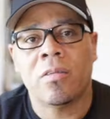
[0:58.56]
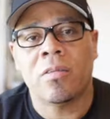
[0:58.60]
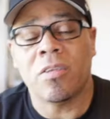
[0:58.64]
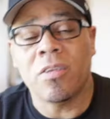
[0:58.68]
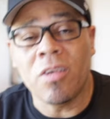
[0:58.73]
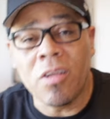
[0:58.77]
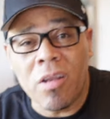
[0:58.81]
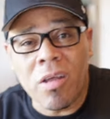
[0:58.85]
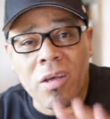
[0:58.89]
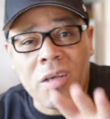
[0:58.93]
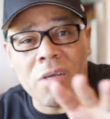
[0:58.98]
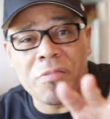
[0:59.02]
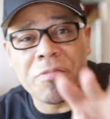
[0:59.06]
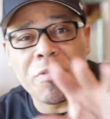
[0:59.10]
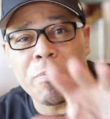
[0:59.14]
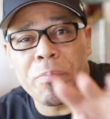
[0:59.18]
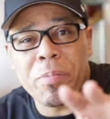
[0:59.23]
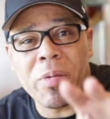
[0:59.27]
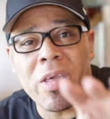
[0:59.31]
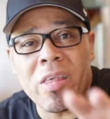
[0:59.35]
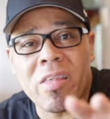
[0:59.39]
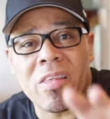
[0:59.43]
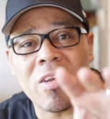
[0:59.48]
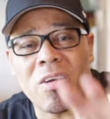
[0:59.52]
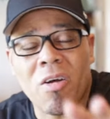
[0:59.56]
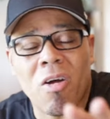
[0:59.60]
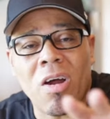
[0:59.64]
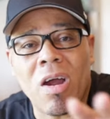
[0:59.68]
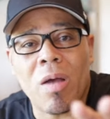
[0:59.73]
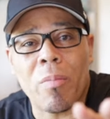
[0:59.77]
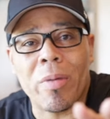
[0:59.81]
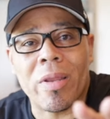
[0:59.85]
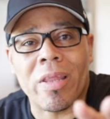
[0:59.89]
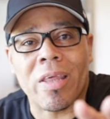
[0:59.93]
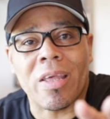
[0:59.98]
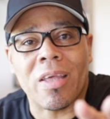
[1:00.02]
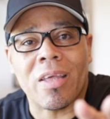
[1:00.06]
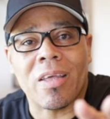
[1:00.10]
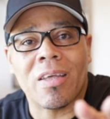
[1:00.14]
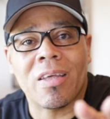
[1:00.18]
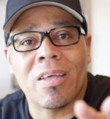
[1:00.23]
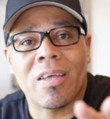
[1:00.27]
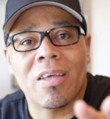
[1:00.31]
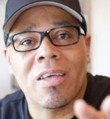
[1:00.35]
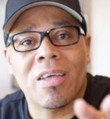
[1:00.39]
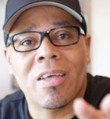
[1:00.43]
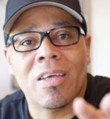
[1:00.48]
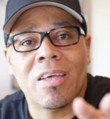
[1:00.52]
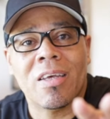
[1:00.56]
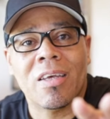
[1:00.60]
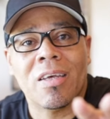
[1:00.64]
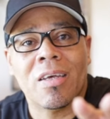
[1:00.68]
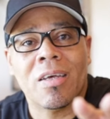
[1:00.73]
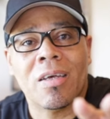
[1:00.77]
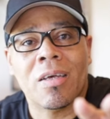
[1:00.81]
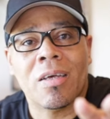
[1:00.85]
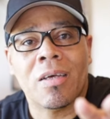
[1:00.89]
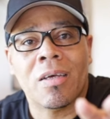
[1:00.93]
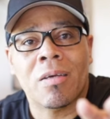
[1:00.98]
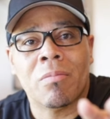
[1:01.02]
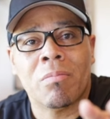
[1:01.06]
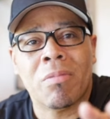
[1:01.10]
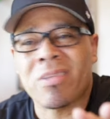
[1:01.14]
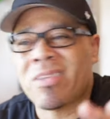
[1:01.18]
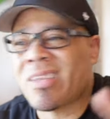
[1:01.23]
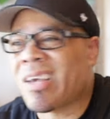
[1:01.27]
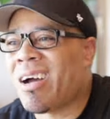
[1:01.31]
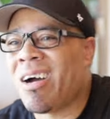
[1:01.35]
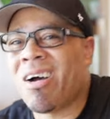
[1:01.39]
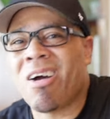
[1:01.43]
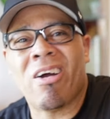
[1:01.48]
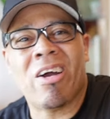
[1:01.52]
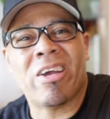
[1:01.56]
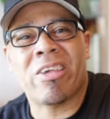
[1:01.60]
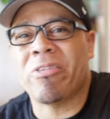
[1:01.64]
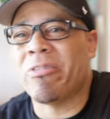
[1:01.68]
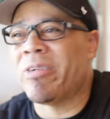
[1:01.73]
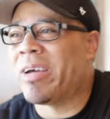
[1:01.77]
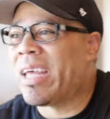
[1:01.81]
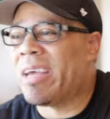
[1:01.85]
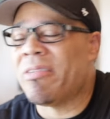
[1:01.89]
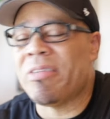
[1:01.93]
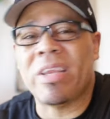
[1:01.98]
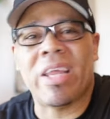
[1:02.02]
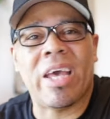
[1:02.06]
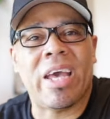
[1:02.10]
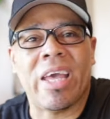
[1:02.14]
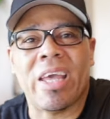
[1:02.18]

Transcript: So you're looking for peace and harmony, but y'all arguing every